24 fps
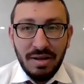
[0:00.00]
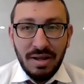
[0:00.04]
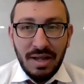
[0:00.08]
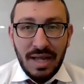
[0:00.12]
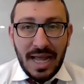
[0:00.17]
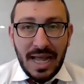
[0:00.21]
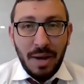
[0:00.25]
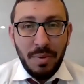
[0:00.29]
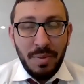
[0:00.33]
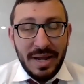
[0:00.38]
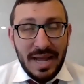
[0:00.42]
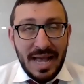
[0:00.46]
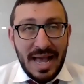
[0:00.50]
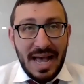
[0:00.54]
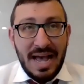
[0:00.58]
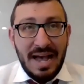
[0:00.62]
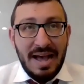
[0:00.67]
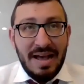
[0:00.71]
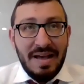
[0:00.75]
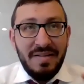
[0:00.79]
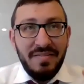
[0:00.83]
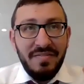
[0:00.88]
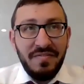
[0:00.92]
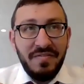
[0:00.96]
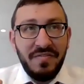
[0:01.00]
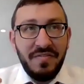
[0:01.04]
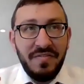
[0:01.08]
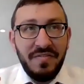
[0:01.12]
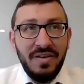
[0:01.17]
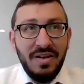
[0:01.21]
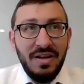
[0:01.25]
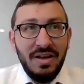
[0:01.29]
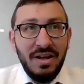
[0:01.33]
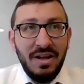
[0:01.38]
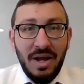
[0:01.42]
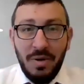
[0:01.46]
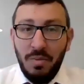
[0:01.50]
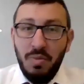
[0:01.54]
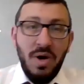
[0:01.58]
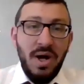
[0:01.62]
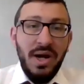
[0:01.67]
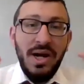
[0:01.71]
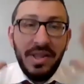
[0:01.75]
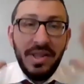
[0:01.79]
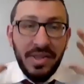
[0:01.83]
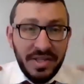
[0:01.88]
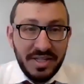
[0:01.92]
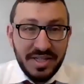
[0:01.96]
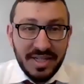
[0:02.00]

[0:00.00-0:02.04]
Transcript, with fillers: And we have on one of the